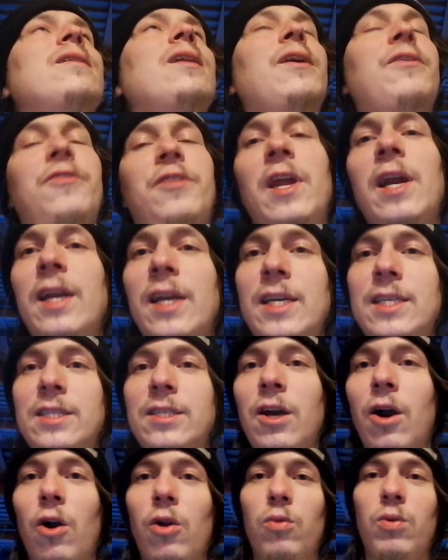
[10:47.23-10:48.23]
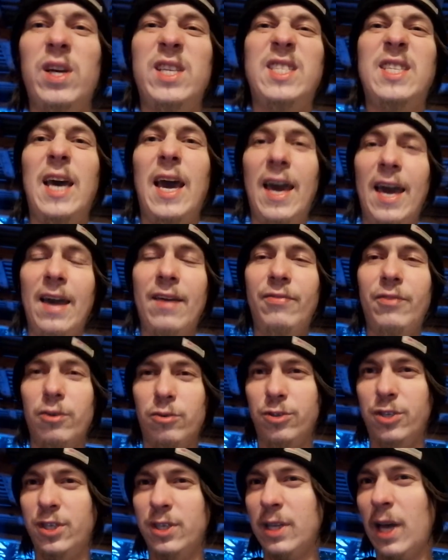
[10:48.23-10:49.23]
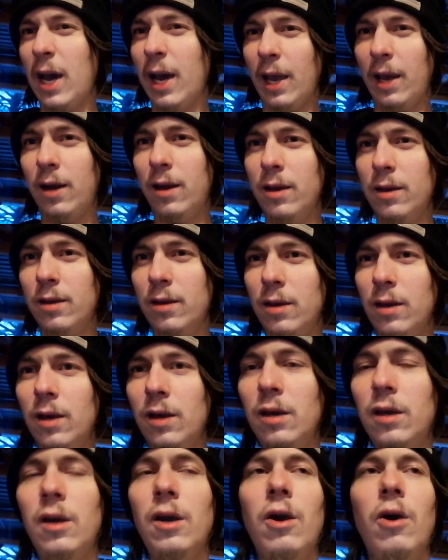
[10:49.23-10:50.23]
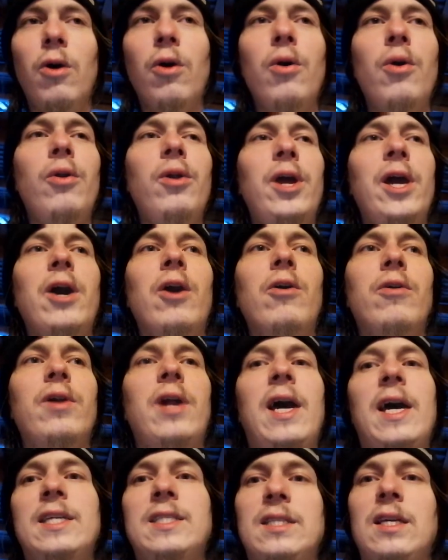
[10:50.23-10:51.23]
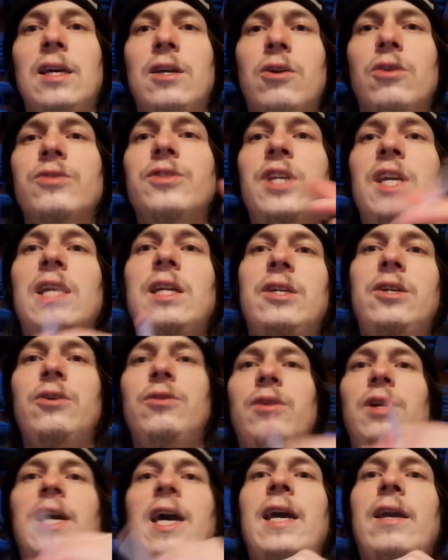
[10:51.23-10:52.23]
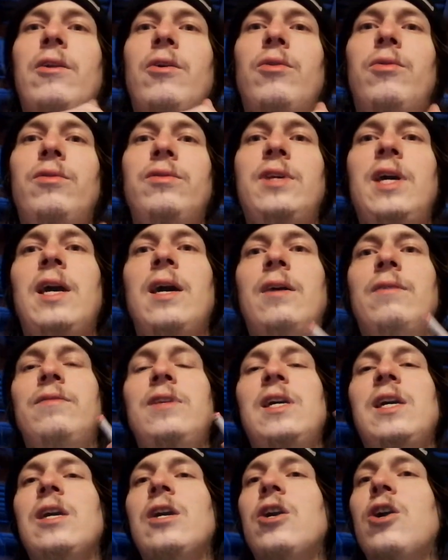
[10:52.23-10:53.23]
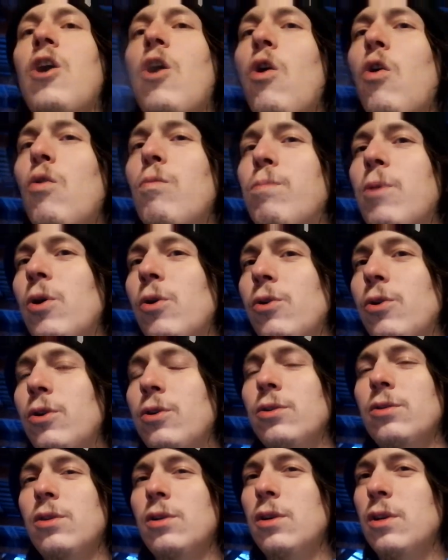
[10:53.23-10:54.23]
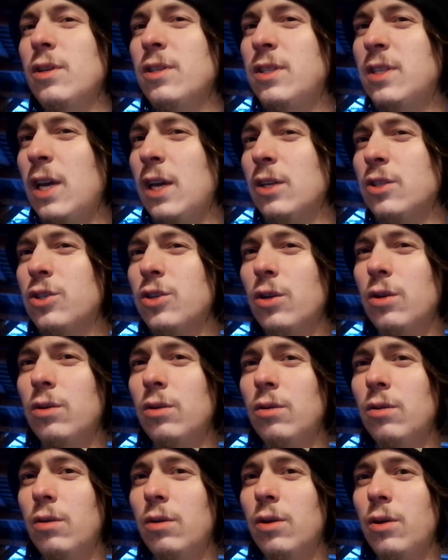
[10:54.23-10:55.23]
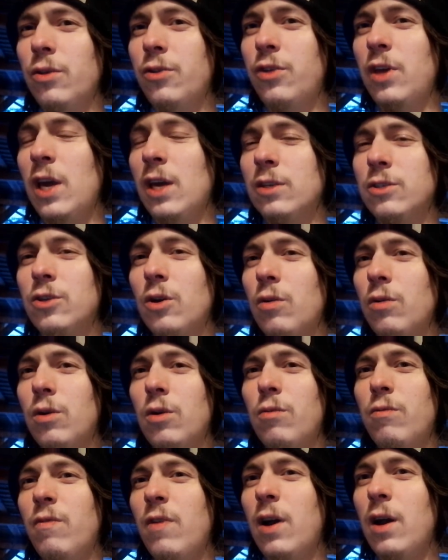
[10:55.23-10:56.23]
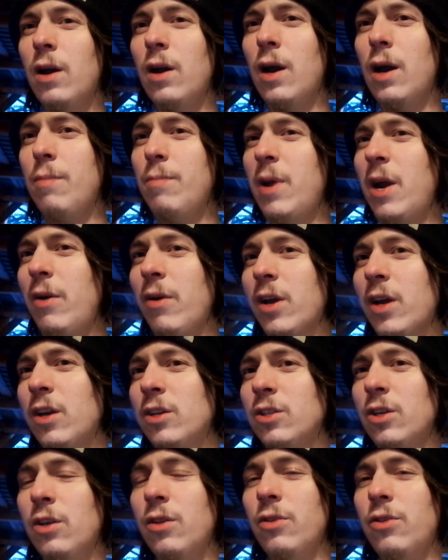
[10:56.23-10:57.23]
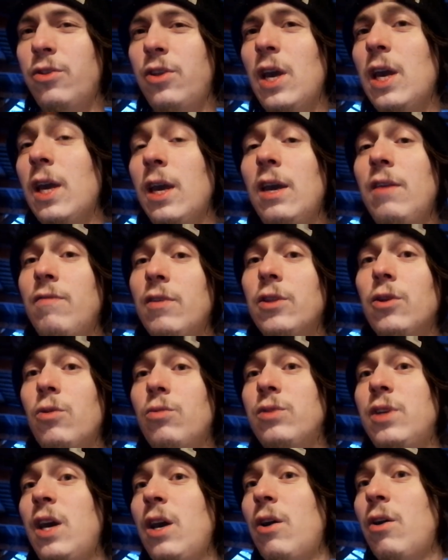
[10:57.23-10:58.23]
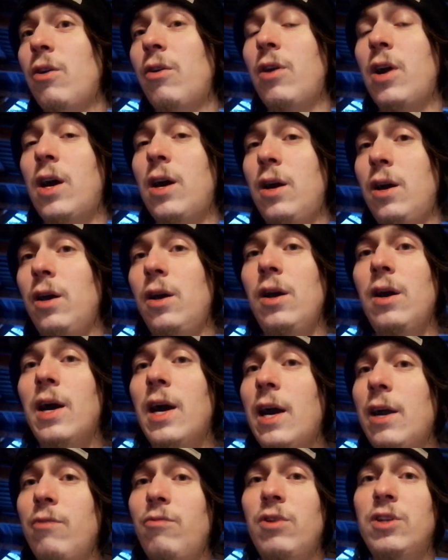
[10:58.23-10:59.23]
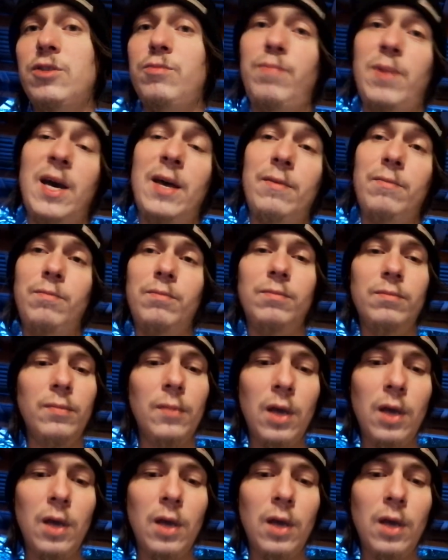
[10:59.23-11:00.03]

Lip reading: Thin Lizzy always had their style. Early on, as they continued later, they had the cowboy thing, sort of American thing, even though they are a Irish band.